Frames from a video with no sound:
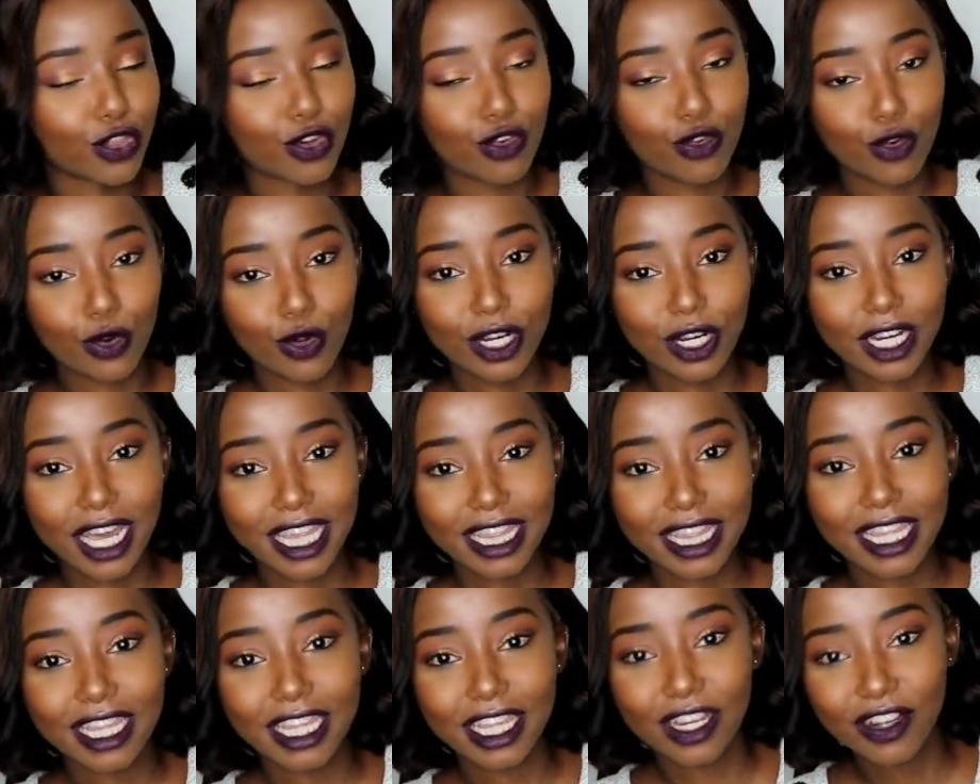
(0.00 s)
the road
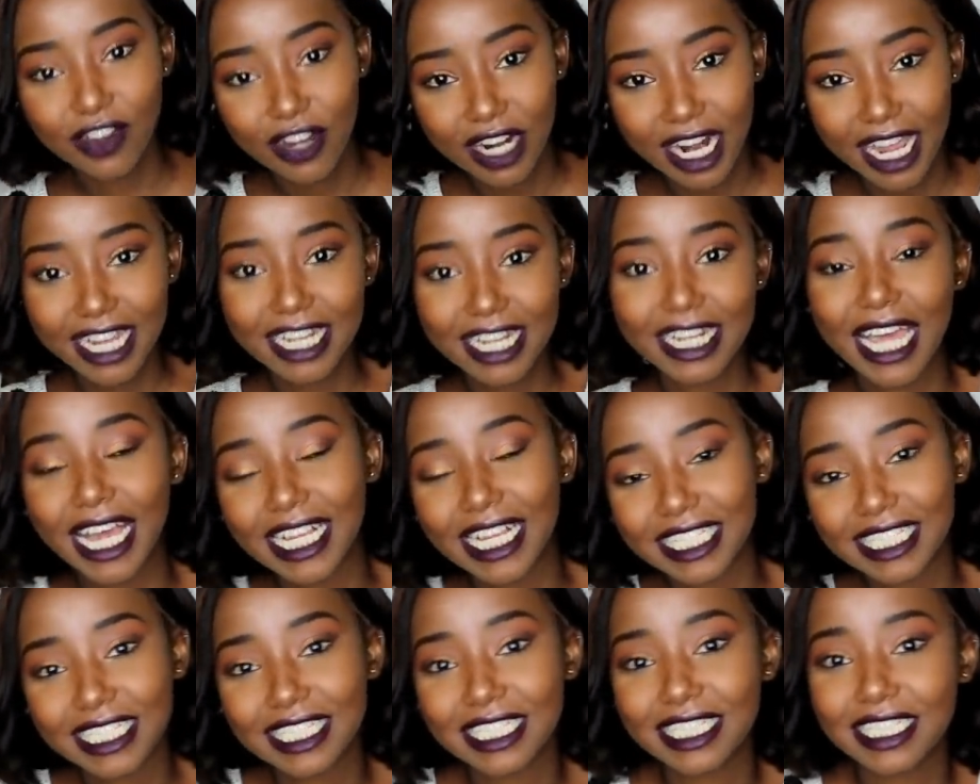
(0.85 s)
and then they go like,
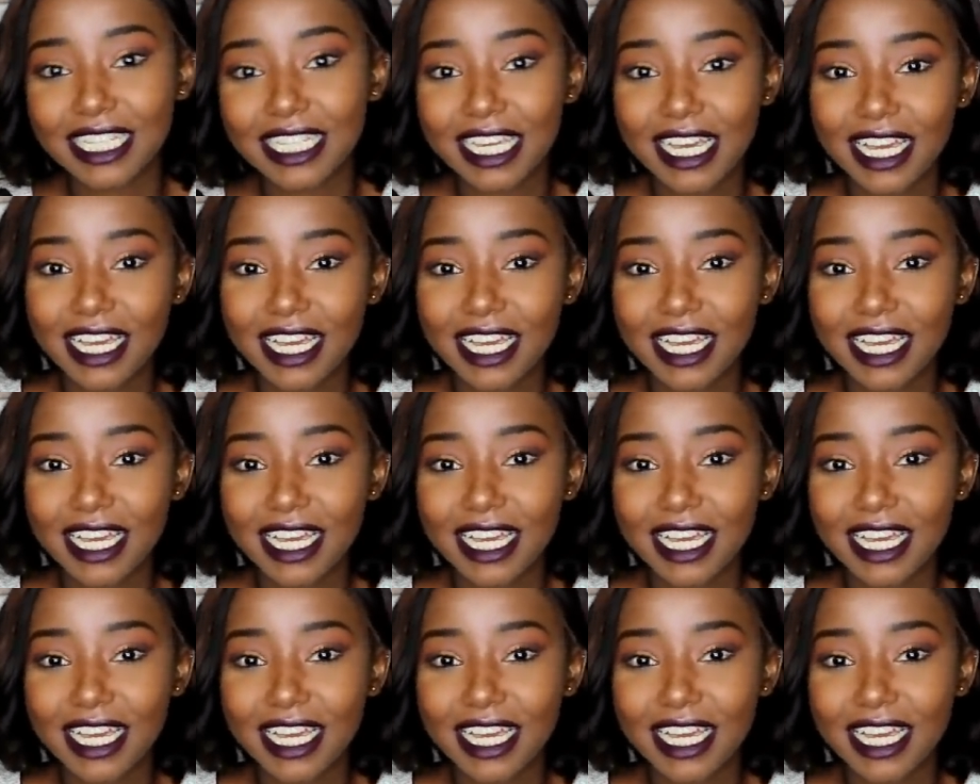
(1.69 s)
niaje sister,